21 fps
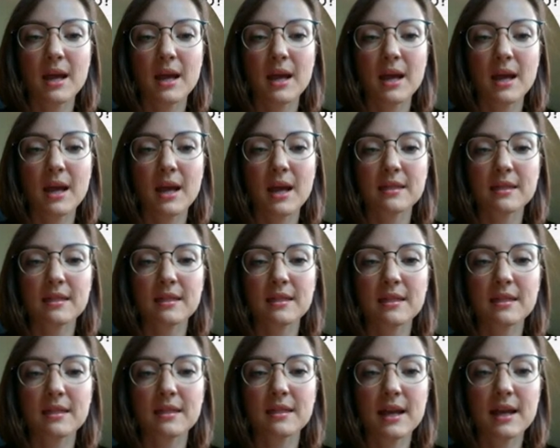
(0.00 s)
And
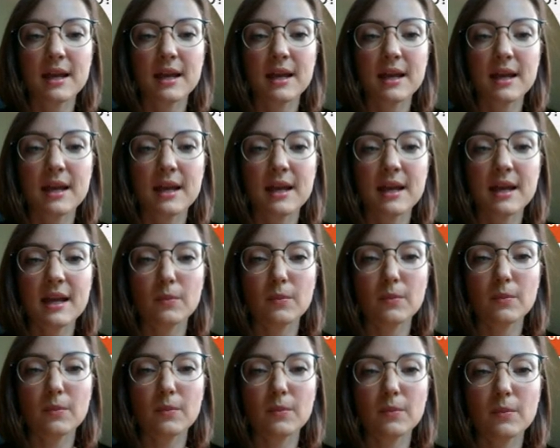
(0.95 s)
then
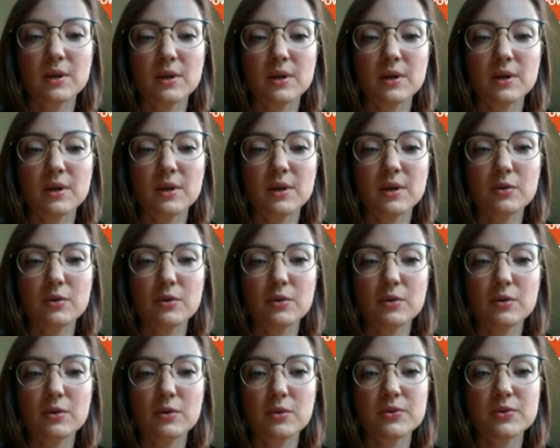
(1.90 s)
what you can do
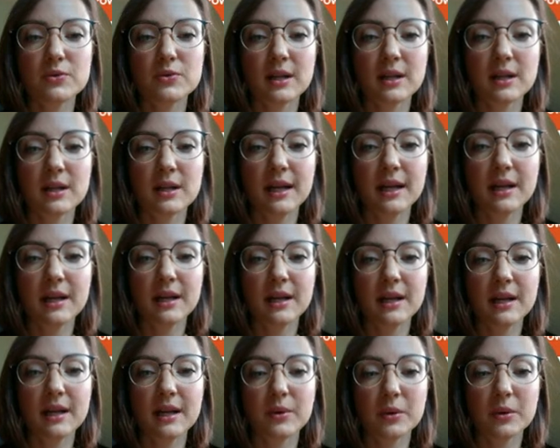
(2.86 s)
is you can click
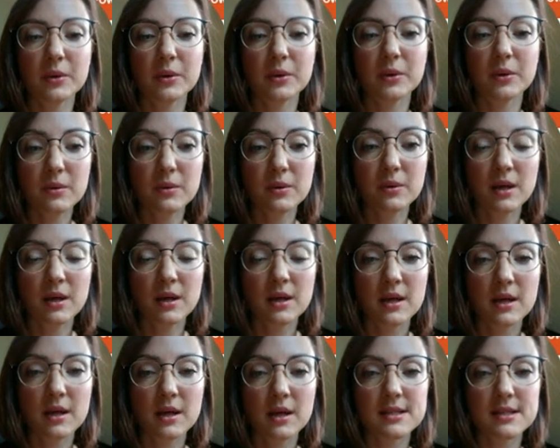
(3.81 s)
through
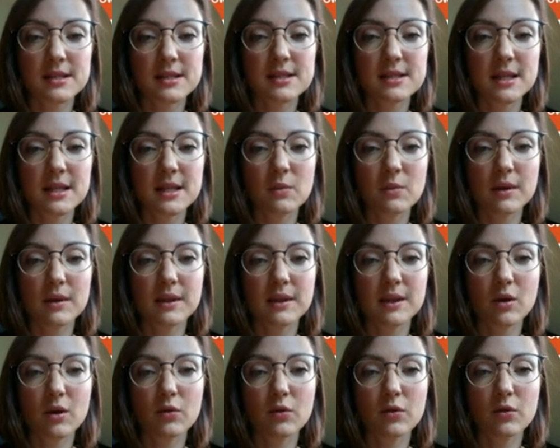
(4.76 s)
to see what the
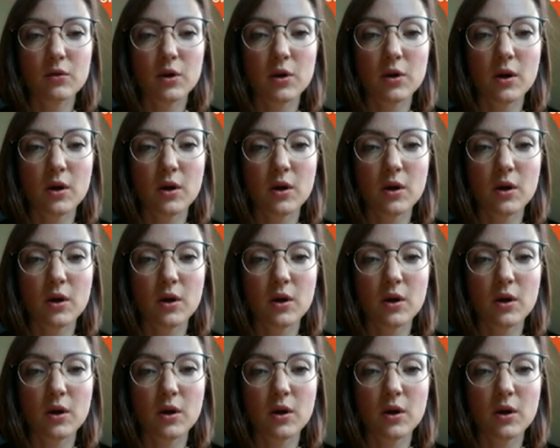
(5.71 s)
overall